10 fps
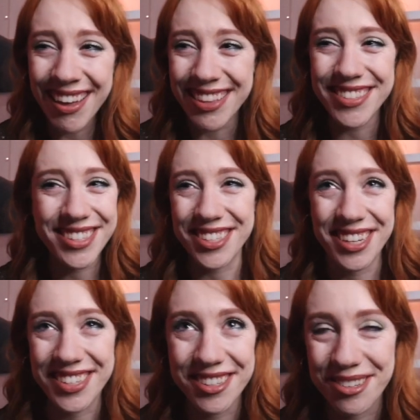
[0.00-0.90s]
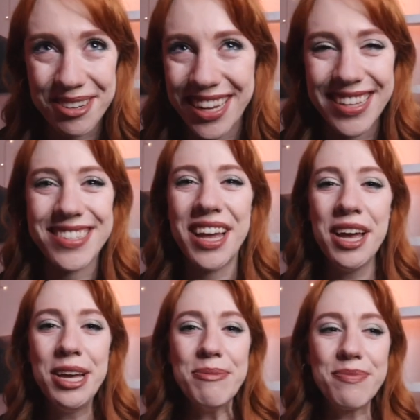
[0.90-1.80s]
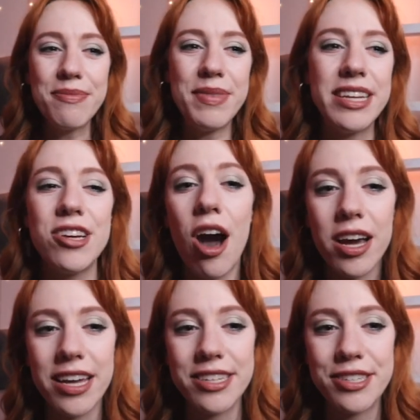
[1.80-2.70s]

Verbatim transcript: this is gonna sound so ridiculous, me talking